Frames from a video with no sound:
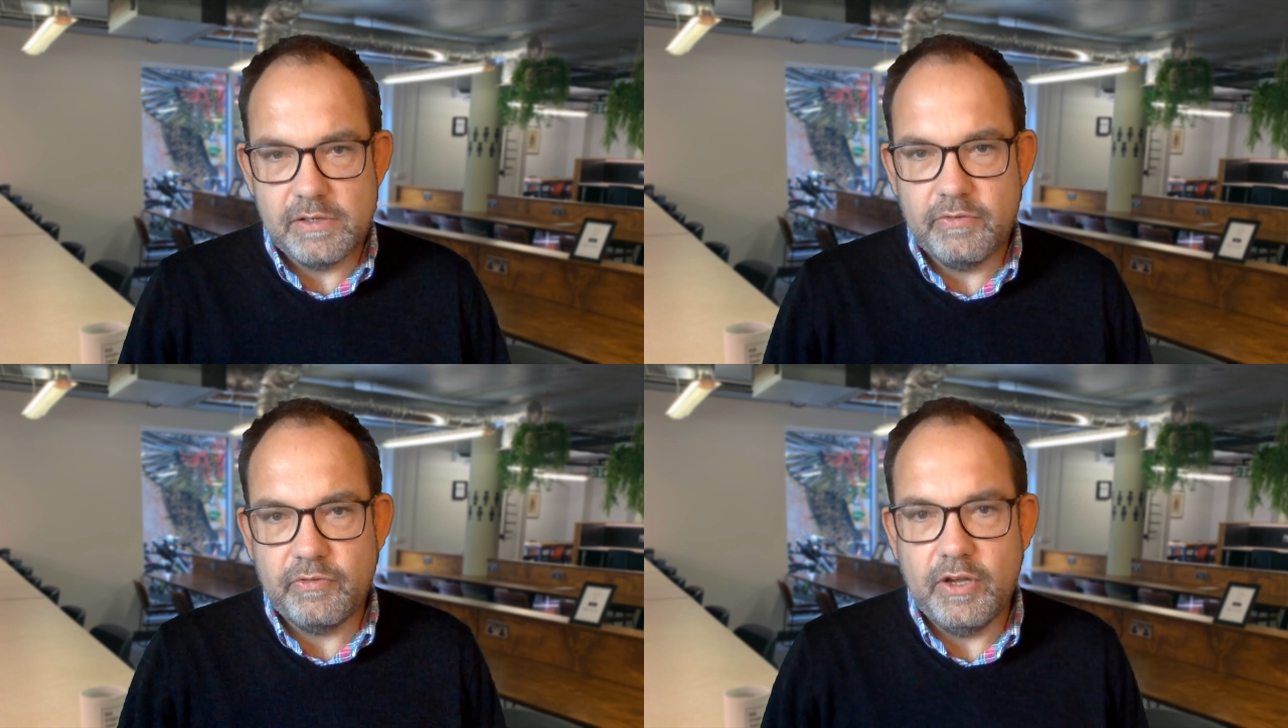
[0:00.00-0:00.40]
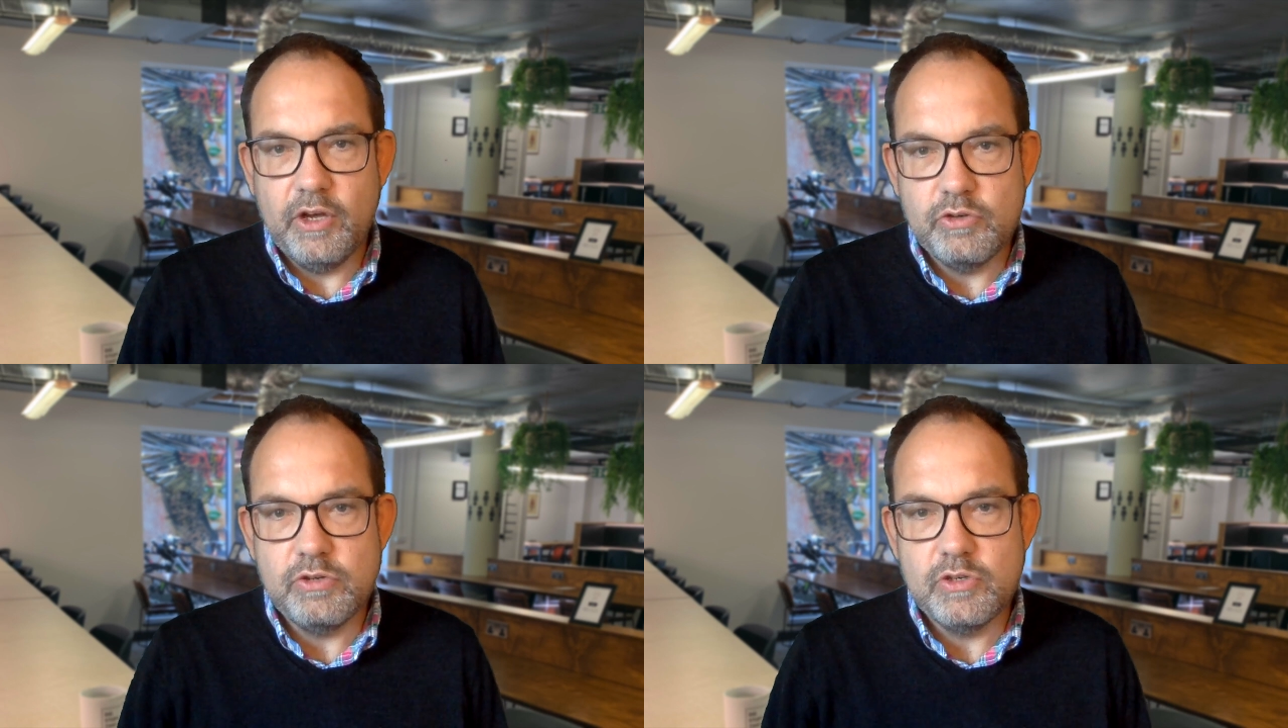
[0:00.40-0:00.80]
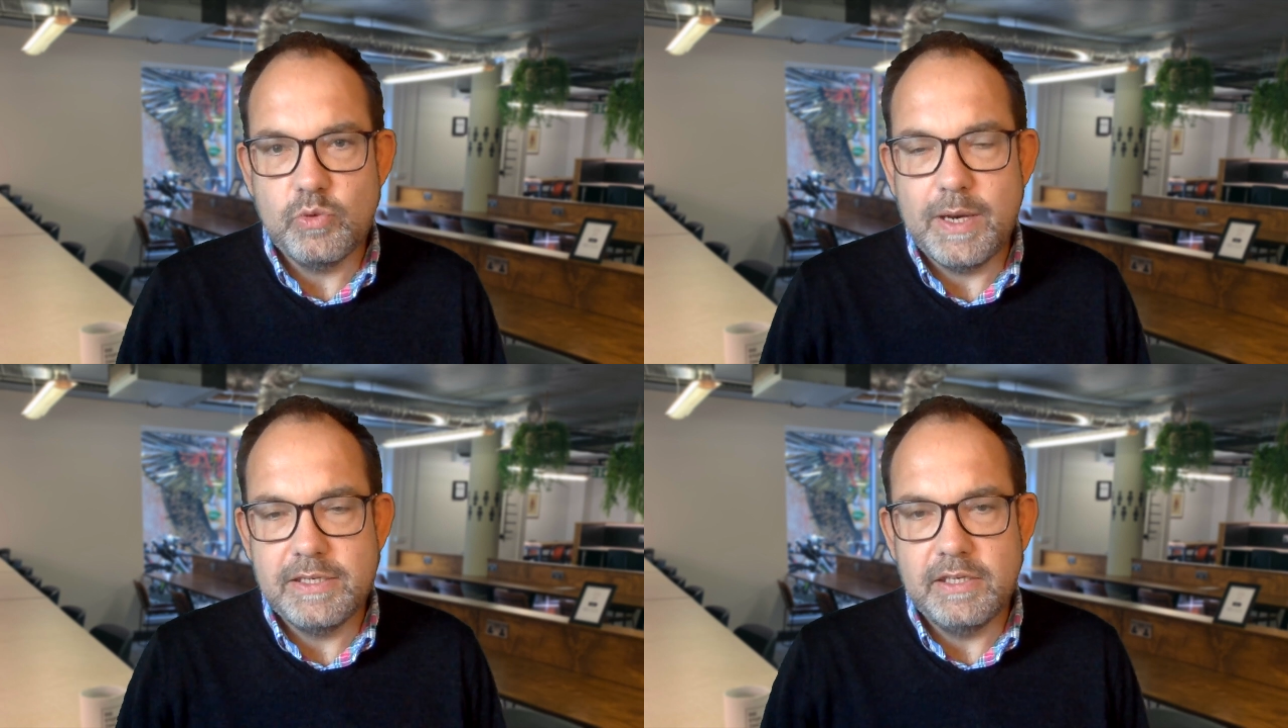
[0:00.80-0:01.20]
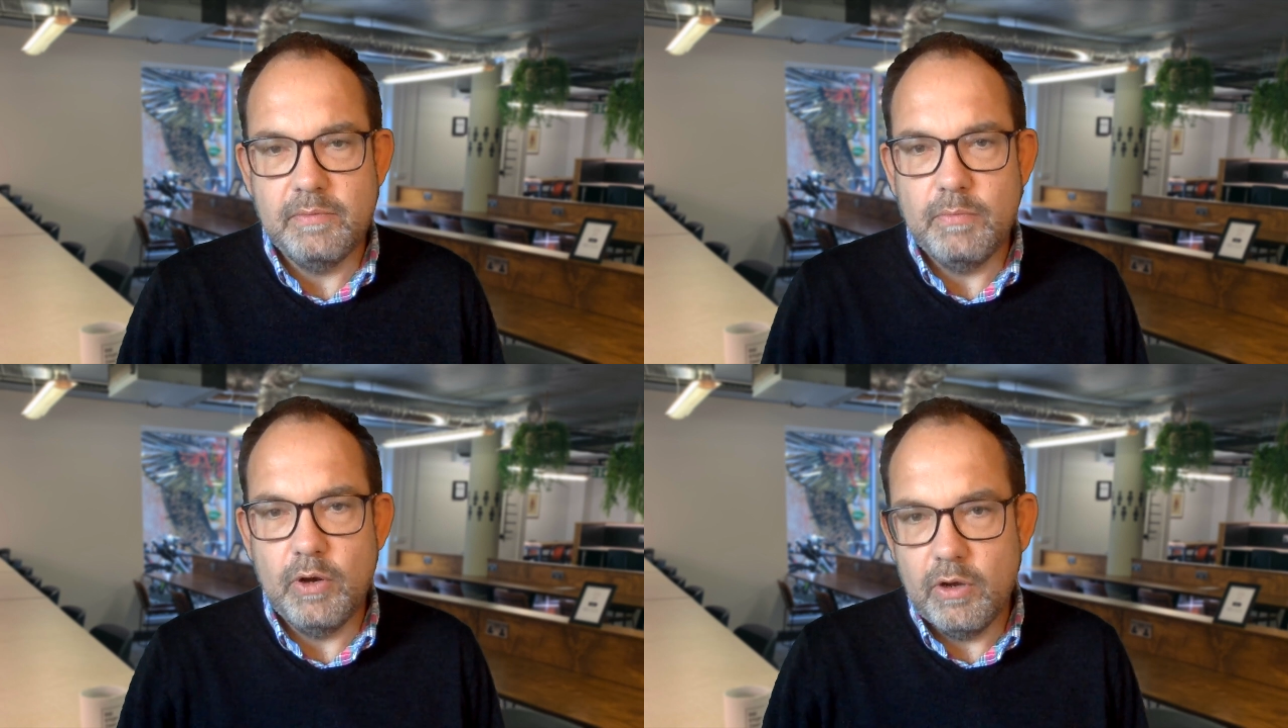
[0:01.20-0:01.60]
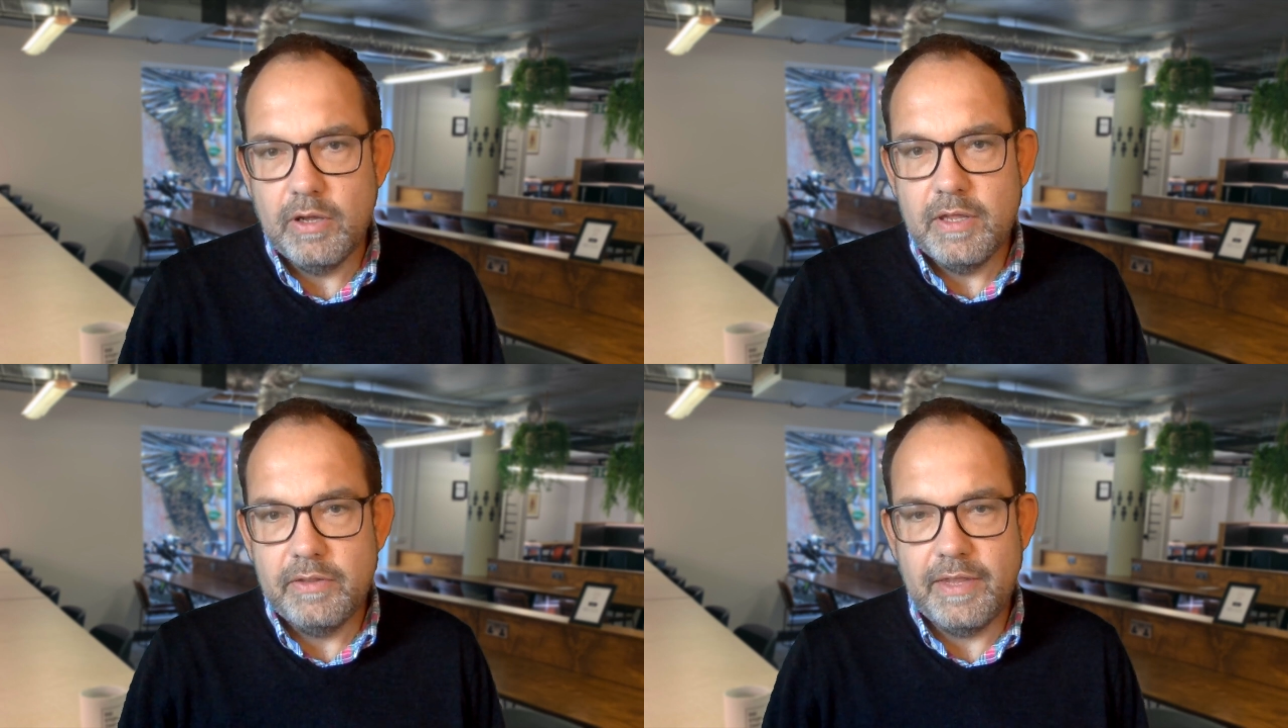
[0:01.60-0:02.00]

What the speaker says: of 120 and more,